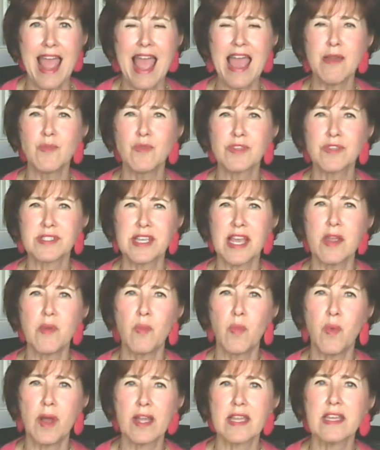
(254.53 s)
and we'll say,
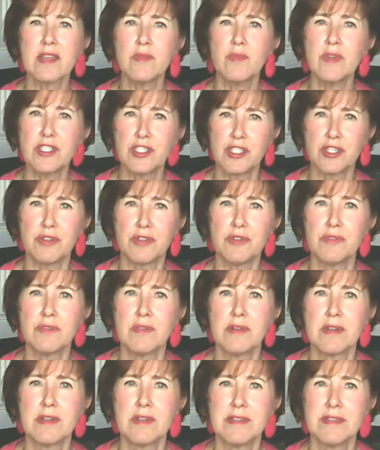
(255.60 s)
what can we
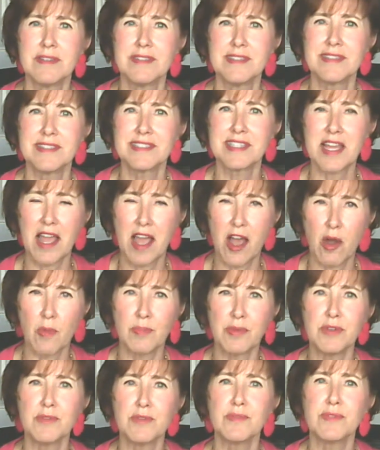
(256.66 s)
do to
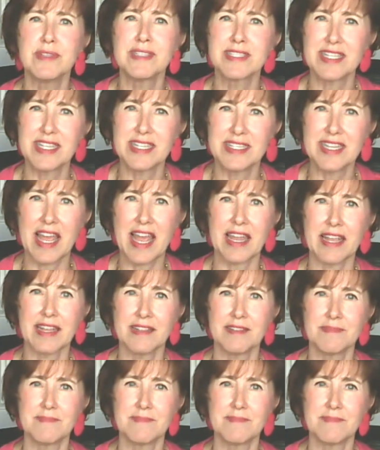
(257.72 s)
help you today?